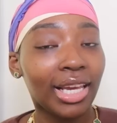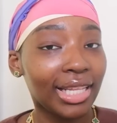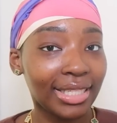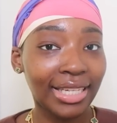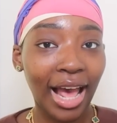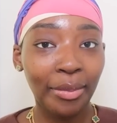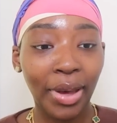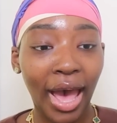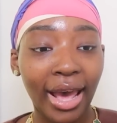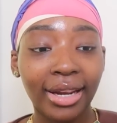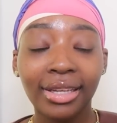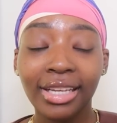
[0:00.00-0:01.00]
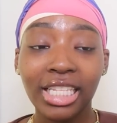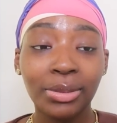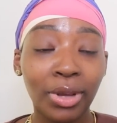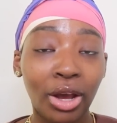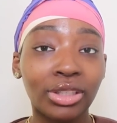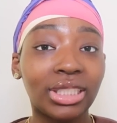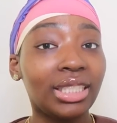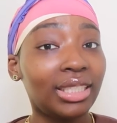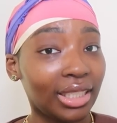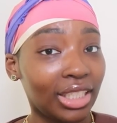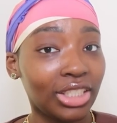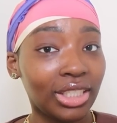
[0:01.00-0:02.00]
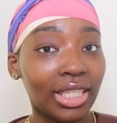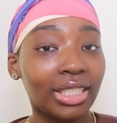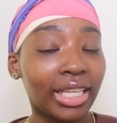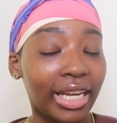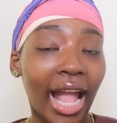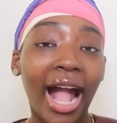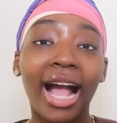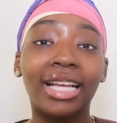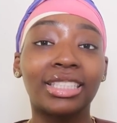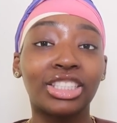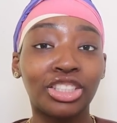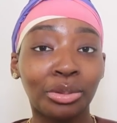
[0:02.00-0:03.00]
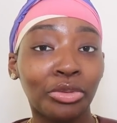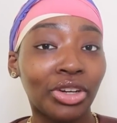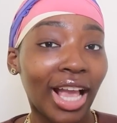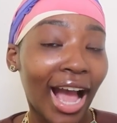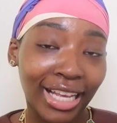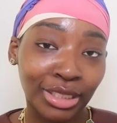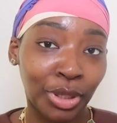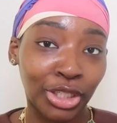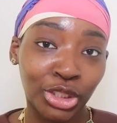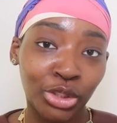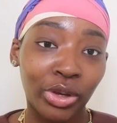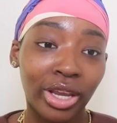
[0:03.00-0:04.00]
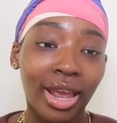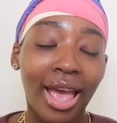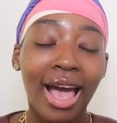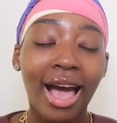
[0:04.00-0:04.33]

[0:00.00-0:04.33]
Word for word: it's not bad it smells delicious and it has shimmering aspect to it